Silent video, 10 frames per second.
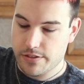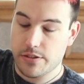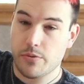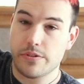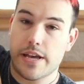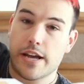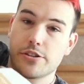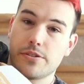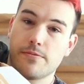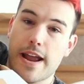So it's
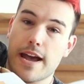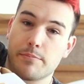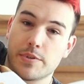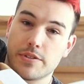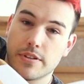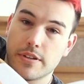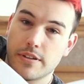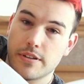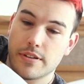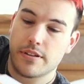actually wrapped.
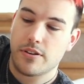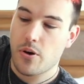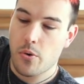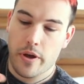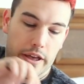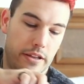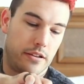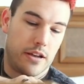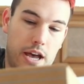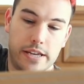
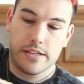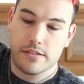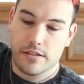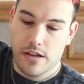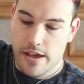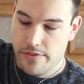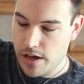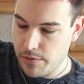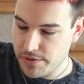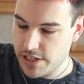Okay. I I
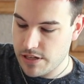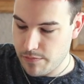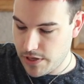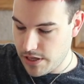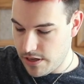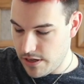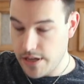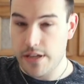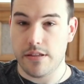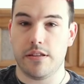thought it was gonna be
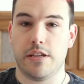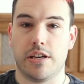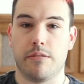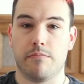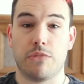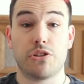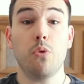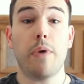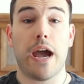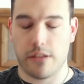in the um the
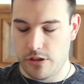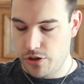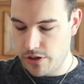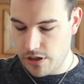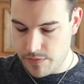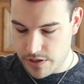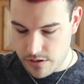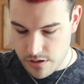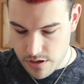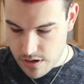tote bag that it usually comes
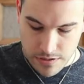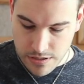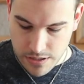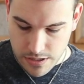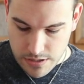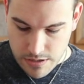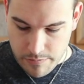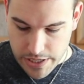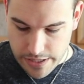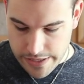in.
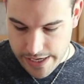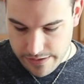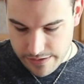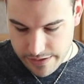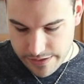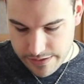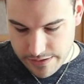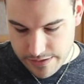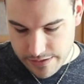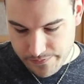But I like
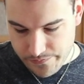this.